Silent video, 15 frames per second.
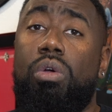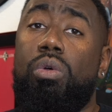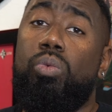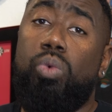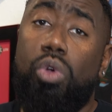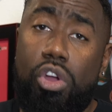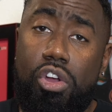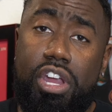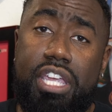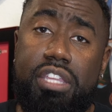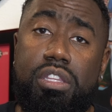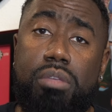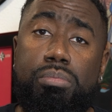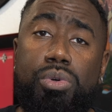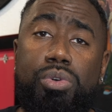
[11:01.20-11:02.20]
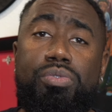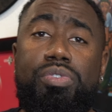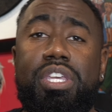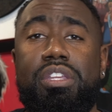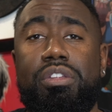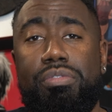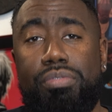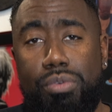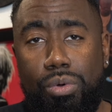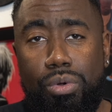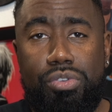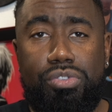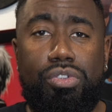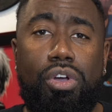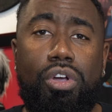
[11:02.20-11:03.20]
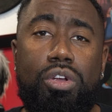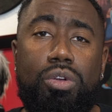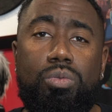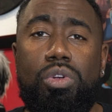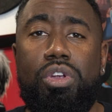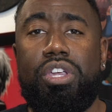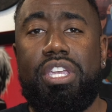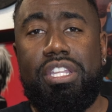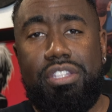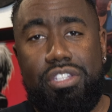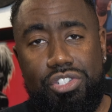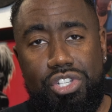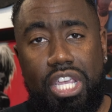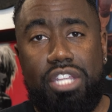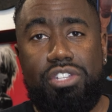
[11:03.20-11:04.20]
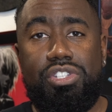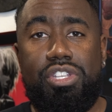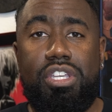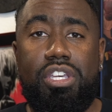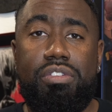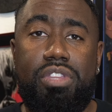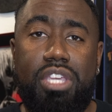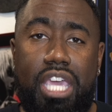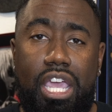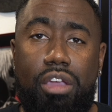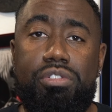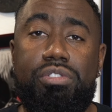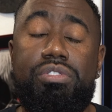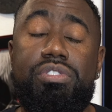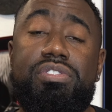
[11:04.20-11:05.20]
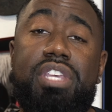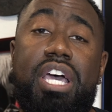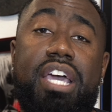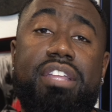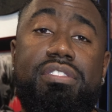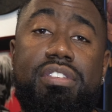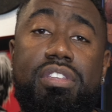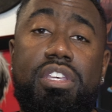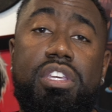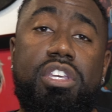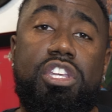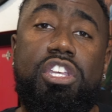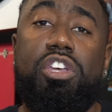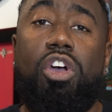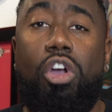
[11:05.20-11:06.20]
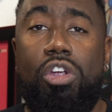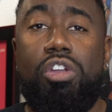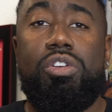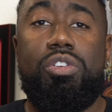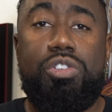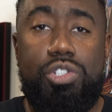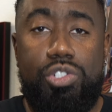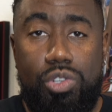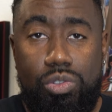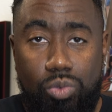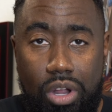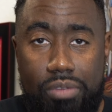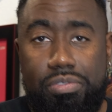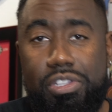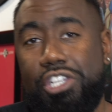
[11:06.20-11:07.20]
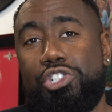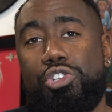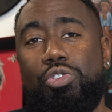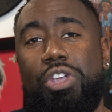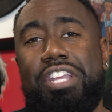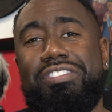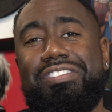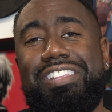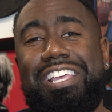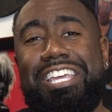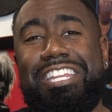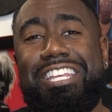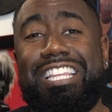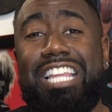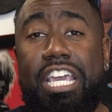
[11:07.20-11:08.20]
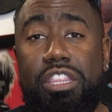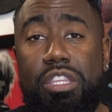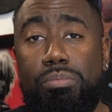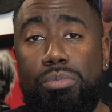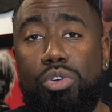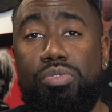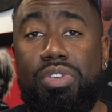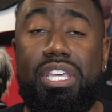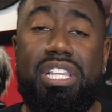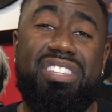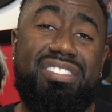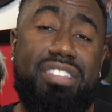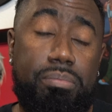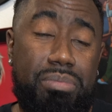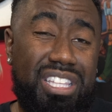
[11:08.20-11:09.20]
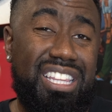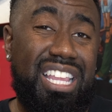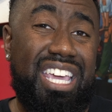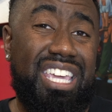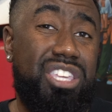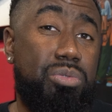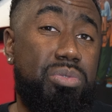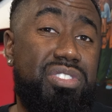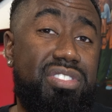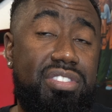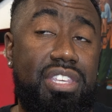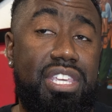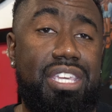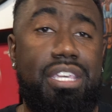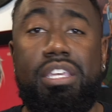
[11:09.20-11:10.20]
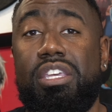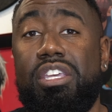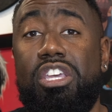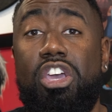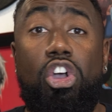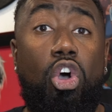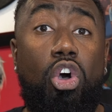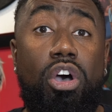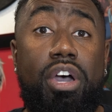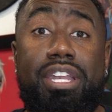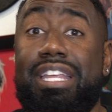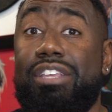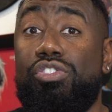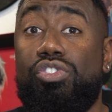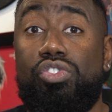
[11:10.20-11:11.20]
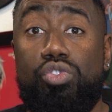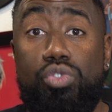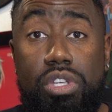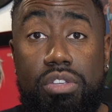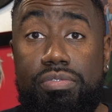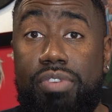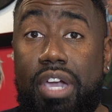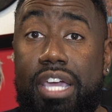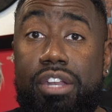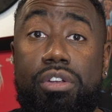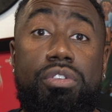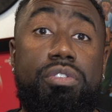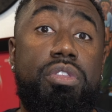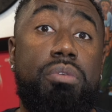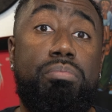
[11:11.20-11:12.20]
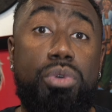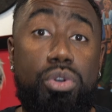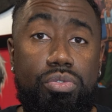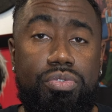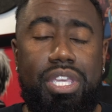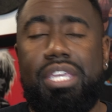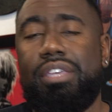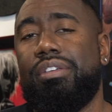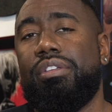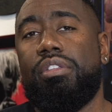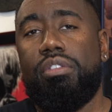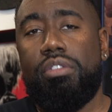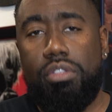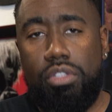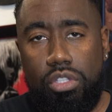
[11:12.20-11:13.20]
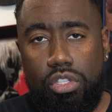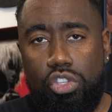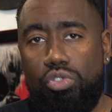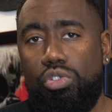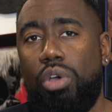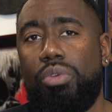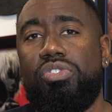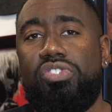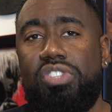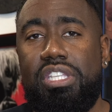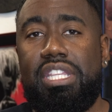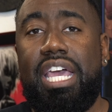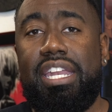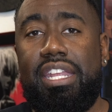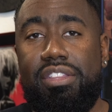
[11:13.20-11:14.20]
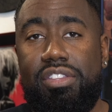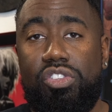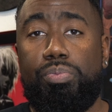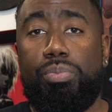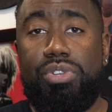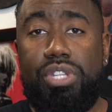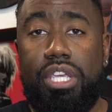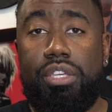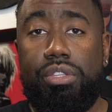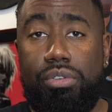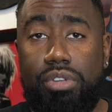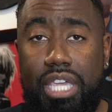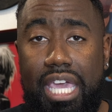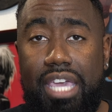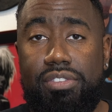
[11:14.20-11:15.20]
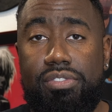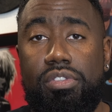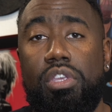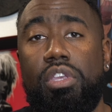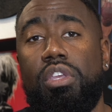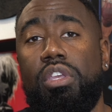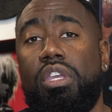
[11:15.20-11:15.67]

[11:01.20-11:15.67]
or were in the movie, and of course, the artwork and the changing of the character designs aren't roughly translated like the movie, something like you would see on Street Fighter, the movie. You don't see that in this particular case.